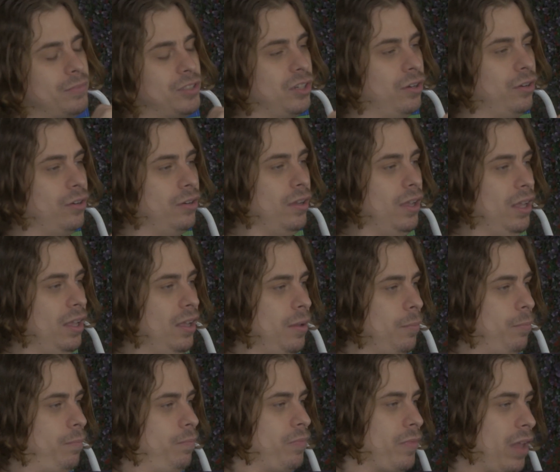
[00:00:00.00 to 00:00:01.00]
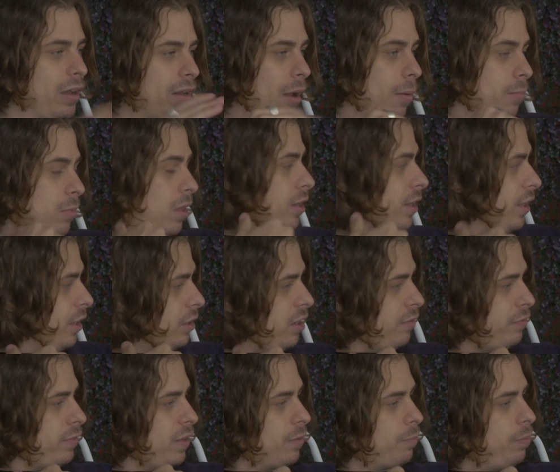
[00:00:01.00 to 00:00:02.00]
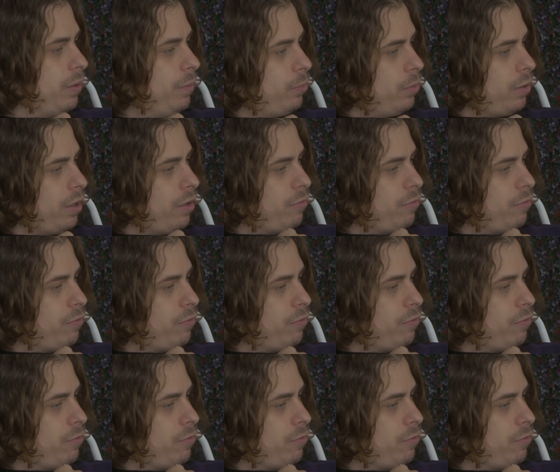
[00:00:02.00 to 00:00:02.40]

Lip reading: So I'm lucky enough. Like people